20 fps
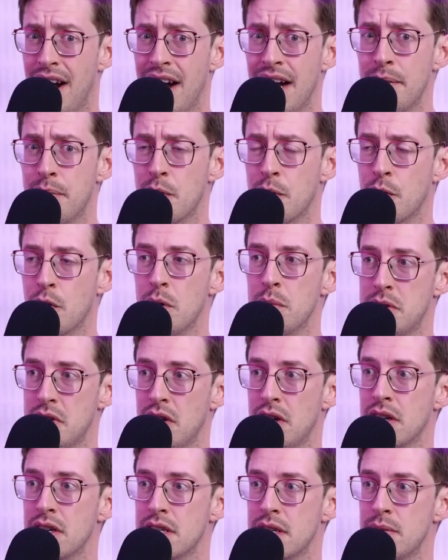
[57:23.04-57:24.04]
I perform
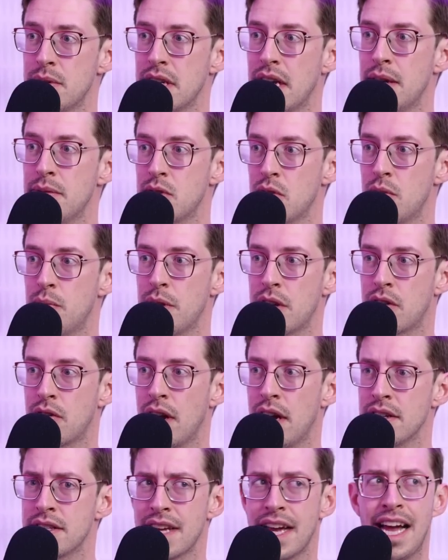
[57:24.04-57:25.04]
songs sometimes with big
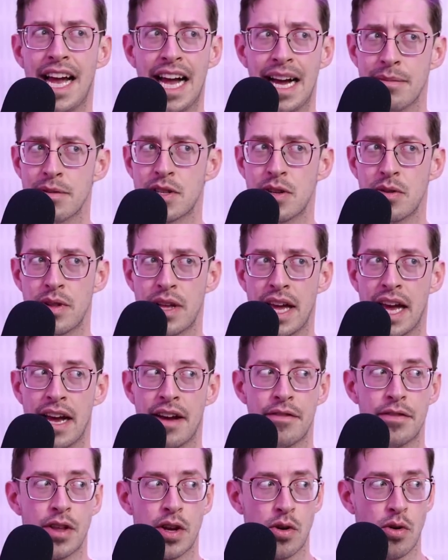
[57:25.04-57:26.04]
crowds, I absolutely
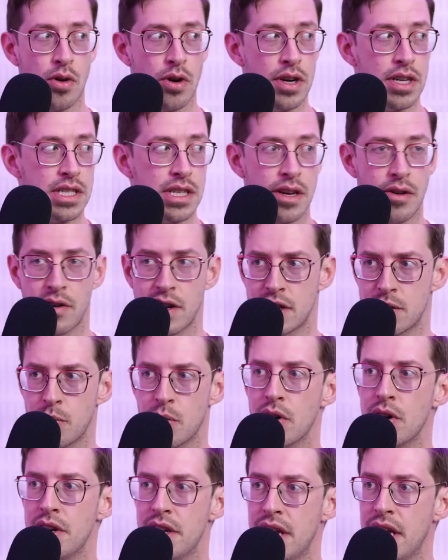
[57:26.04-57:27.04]
have the chorus lyrics
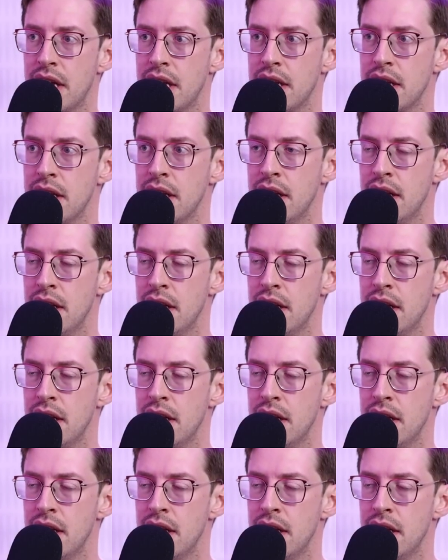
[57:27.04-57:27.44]
burned in.